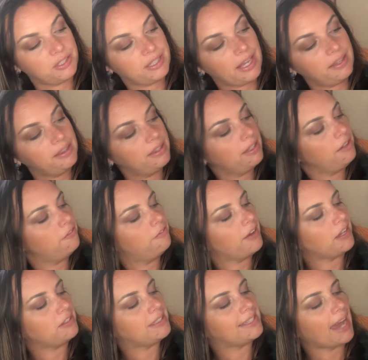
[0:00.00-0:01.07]
suddenly
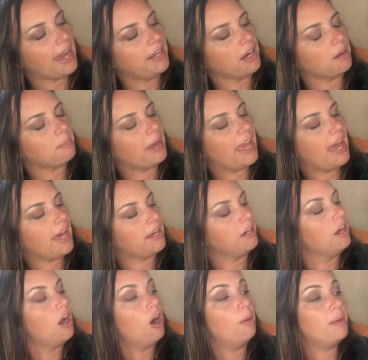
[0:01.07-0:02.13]
felt tight on my head.
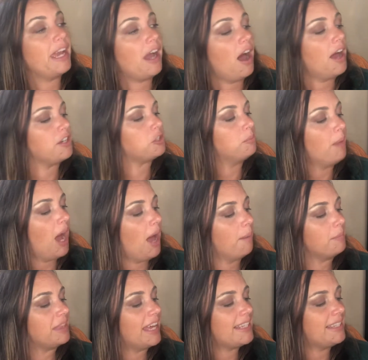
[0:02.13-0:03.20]
Oh my gosh,
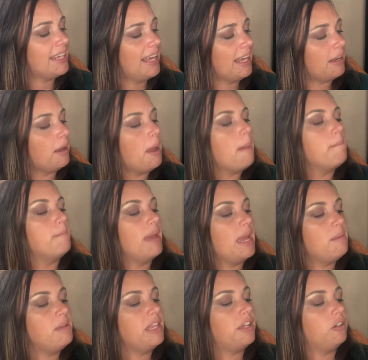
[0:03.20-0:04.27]
Mom, that's it.
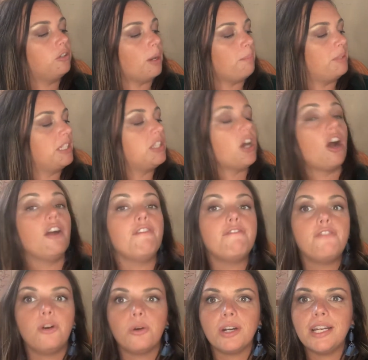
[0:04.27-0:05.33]
Maybe the grumplets are
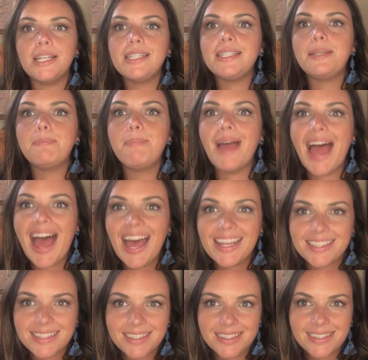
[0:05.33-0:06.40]
forest
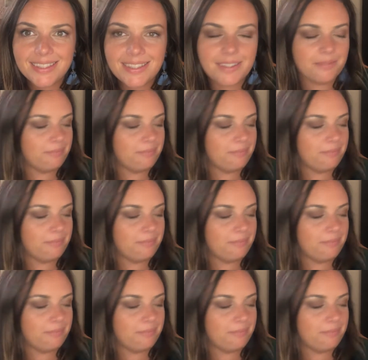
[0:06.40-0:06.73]
pests.